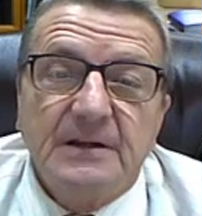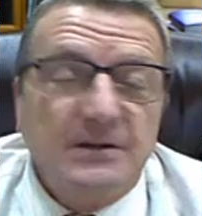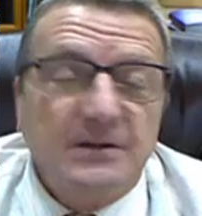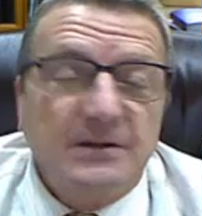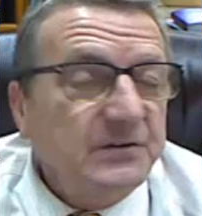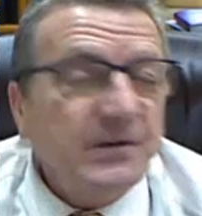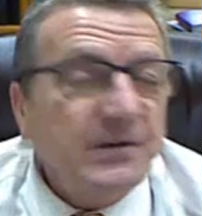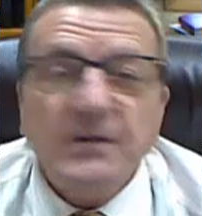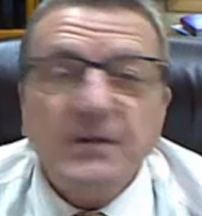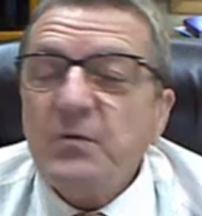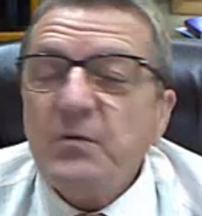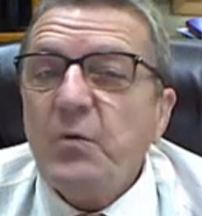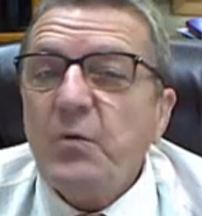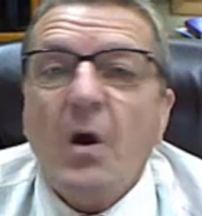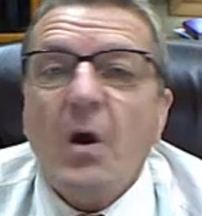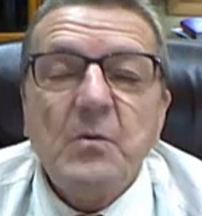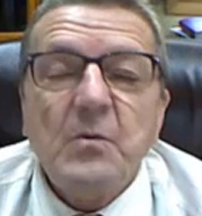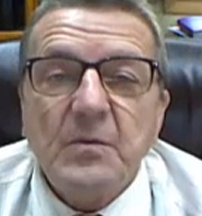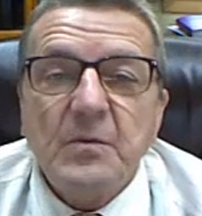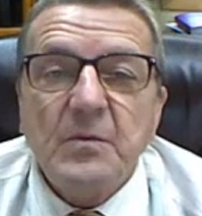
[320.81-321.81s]
There's nothing
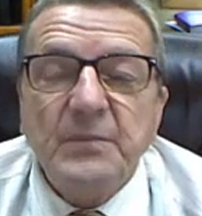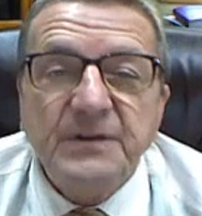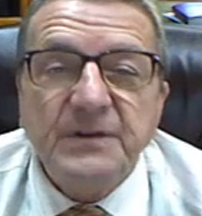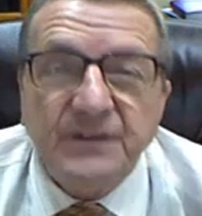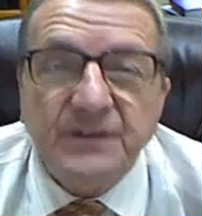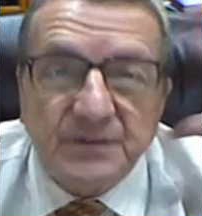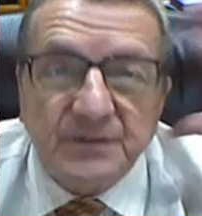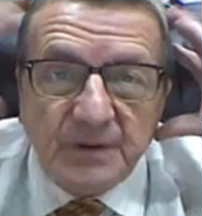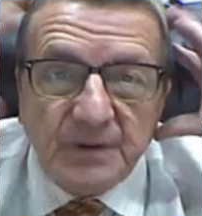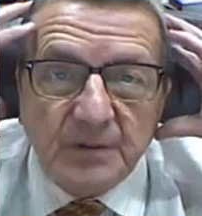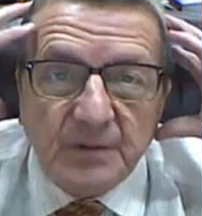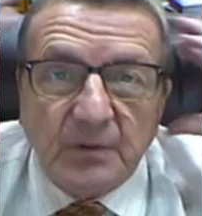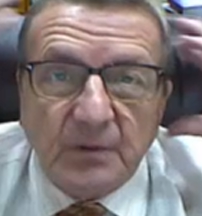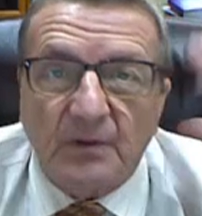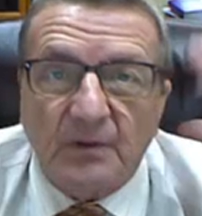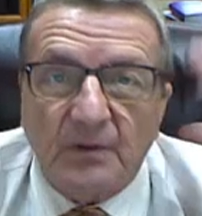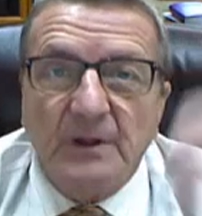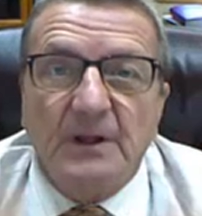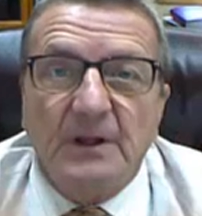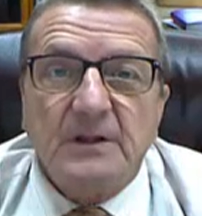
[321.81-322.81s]
wrong. We're business people.